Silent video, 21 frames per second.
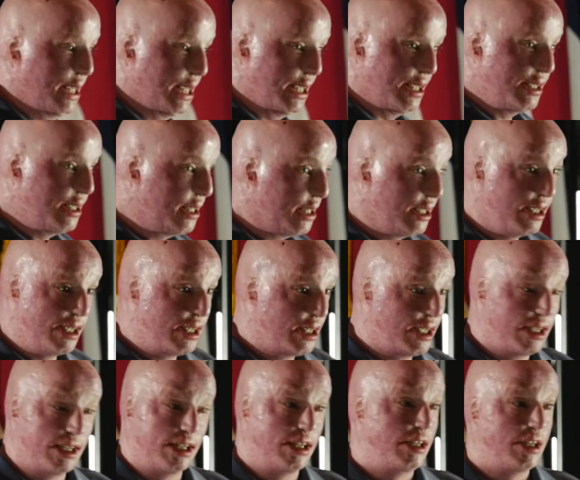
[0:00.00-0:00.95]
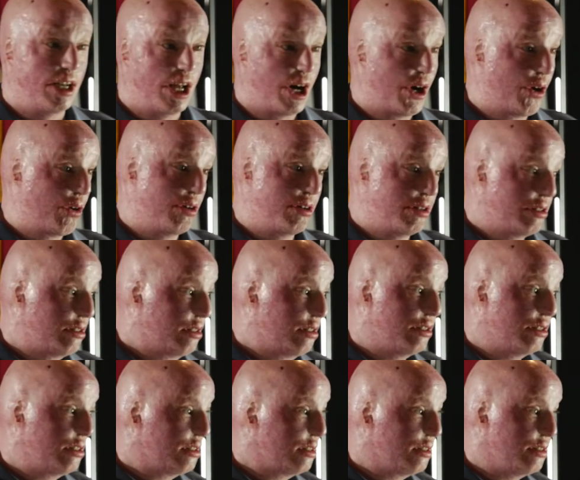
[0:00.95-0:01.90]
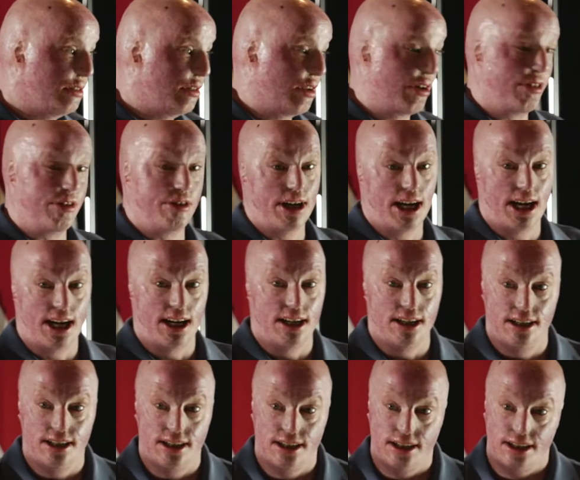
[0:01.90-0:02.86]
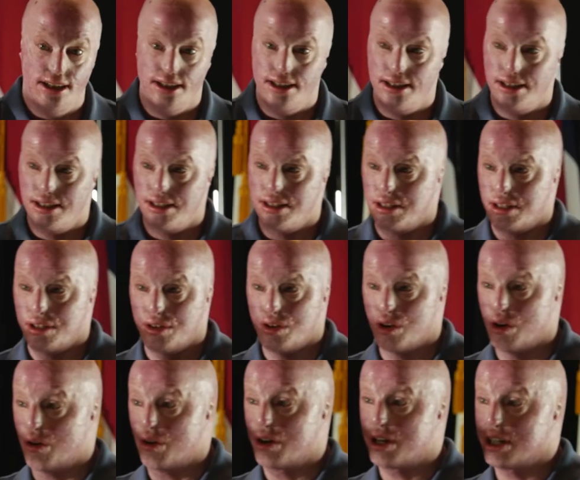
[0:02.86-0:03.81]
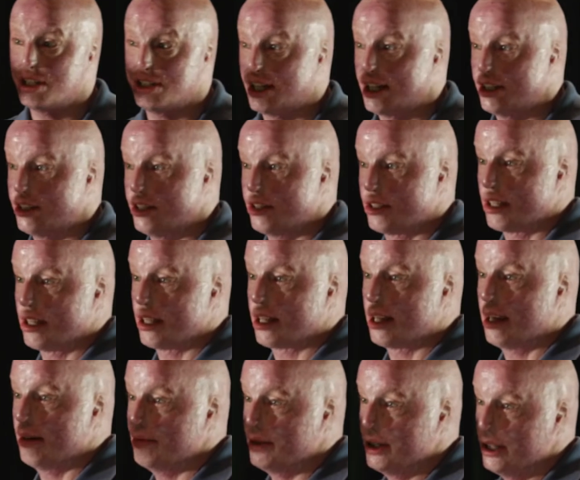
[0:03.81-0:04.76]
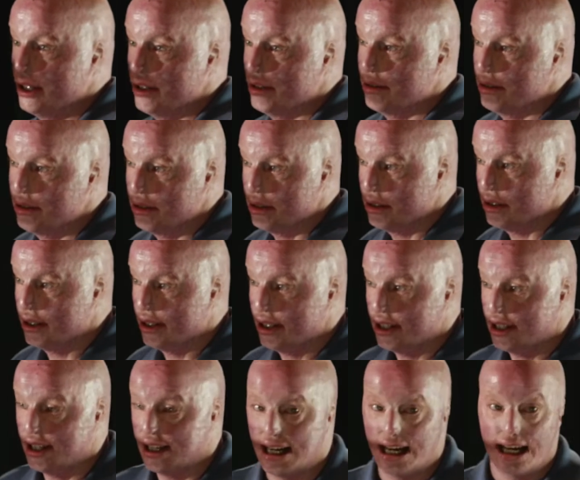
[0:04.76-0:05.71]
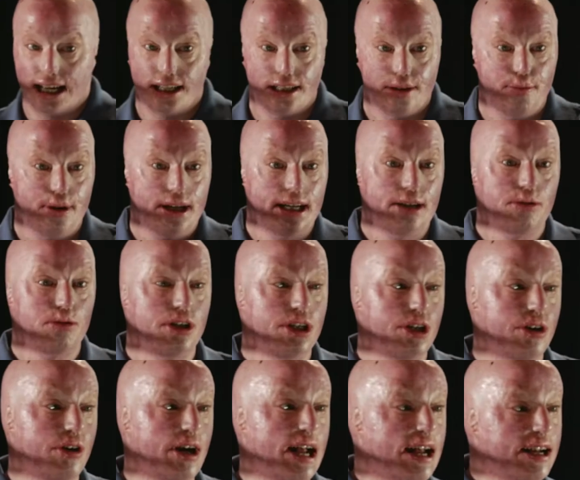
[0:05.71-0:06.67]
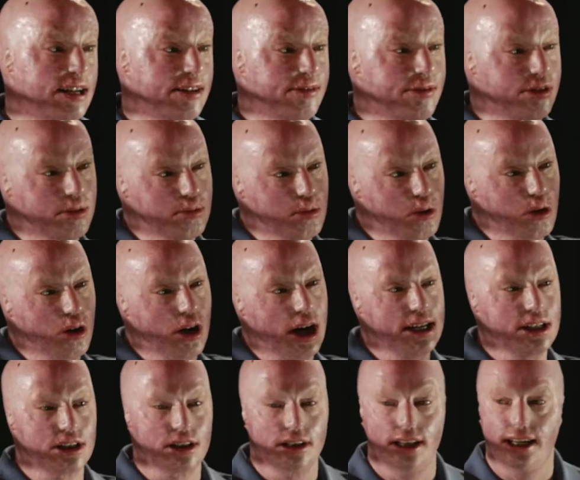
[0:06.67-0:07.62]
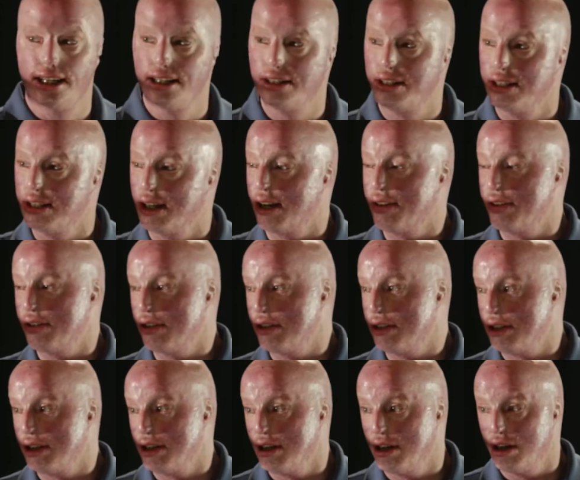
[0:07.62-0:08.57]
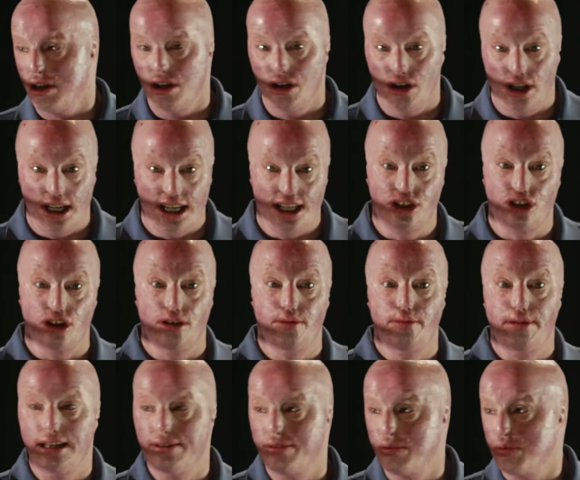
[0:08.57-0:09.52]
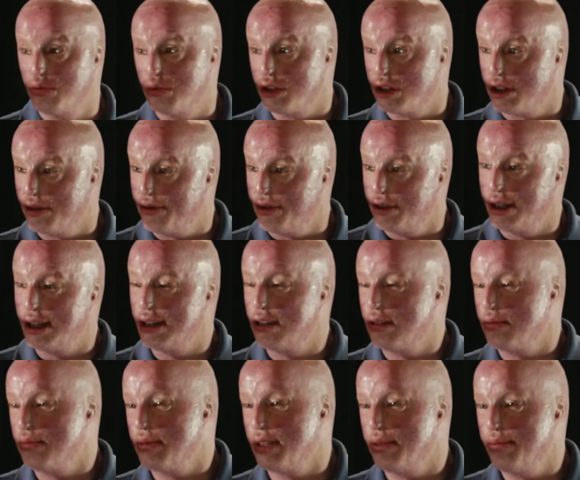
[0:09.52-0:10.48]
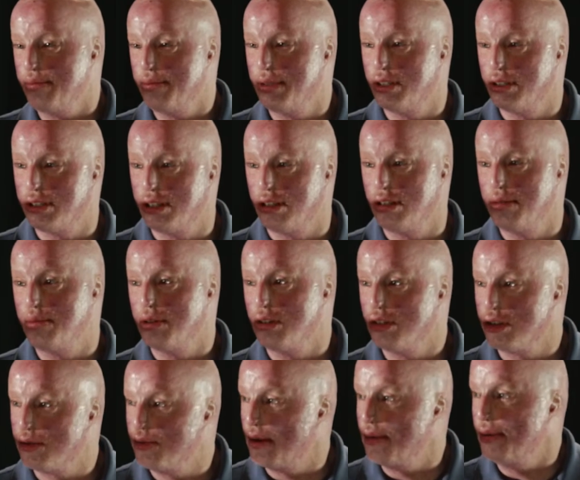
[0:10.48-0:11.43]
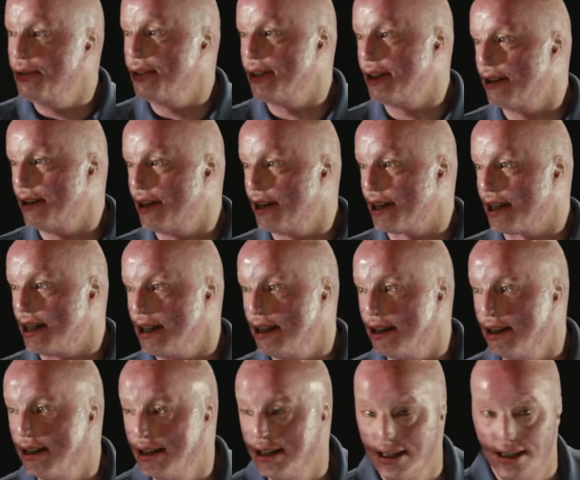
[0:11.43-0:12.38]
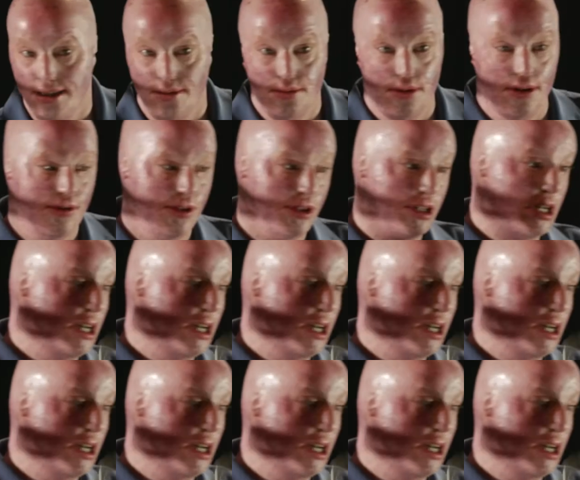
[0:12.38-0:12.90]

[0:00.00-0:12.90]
me. No, they're not. No organization is going to come to you. And depending where you're at, if you're more isolated than others, it's going to be even worse. If you're near a military post, maybe you get lucky. But if